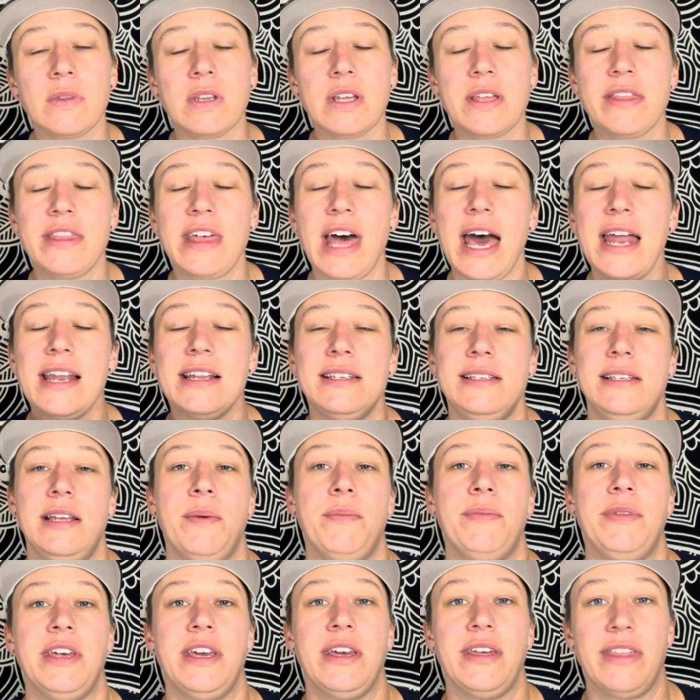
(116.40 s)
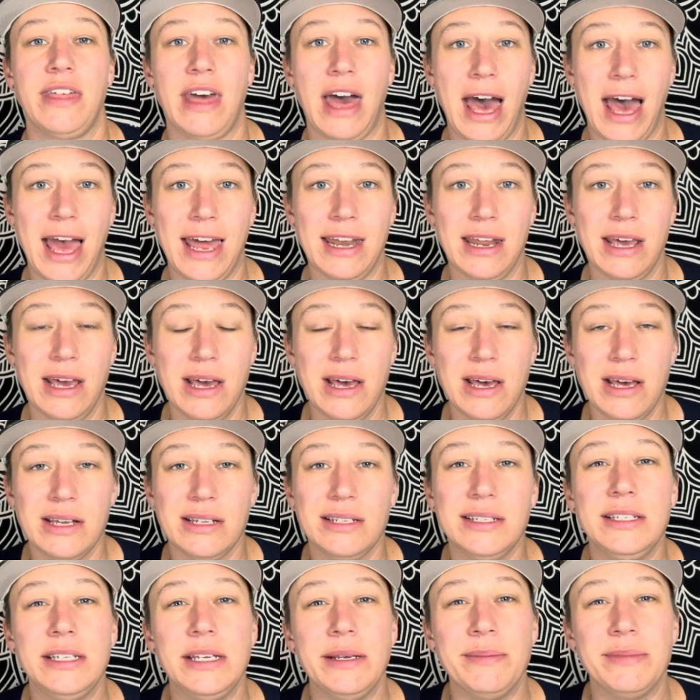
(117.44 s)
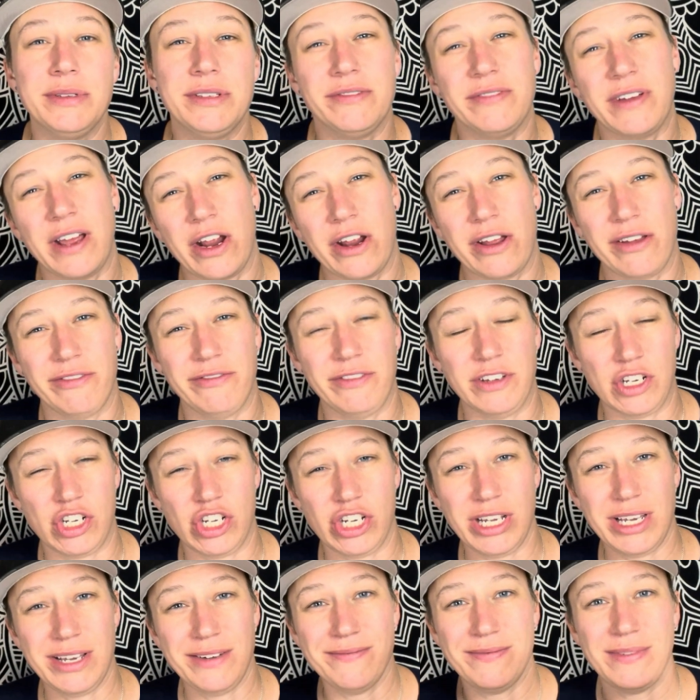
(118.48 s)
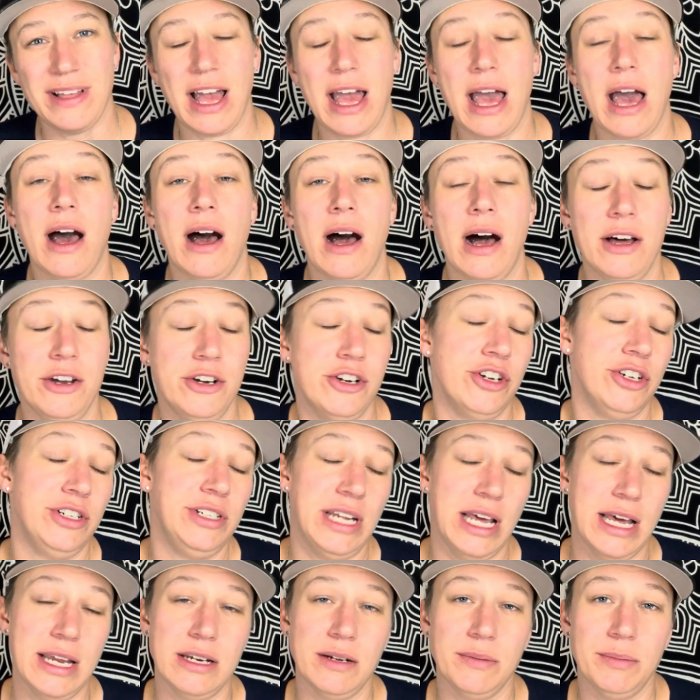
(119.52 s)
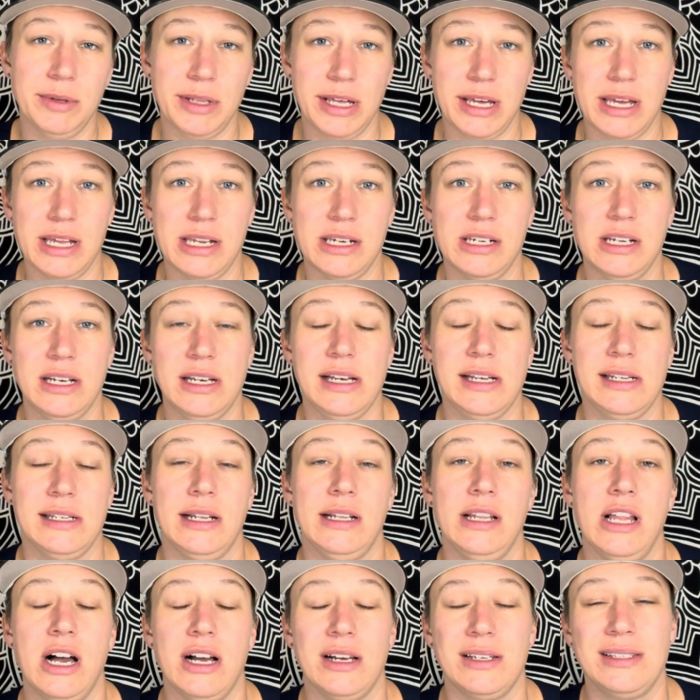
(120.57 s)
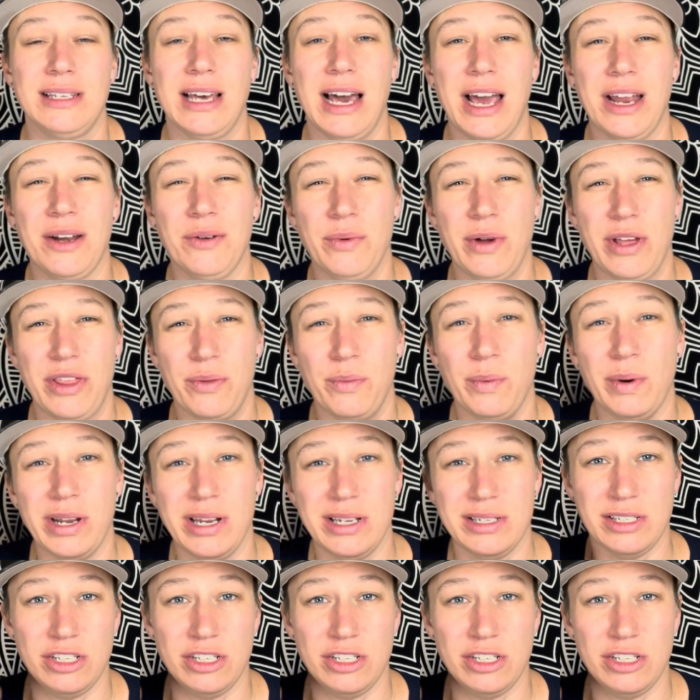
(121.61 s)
that is something that seems very fishy, understandably, and alongside with what is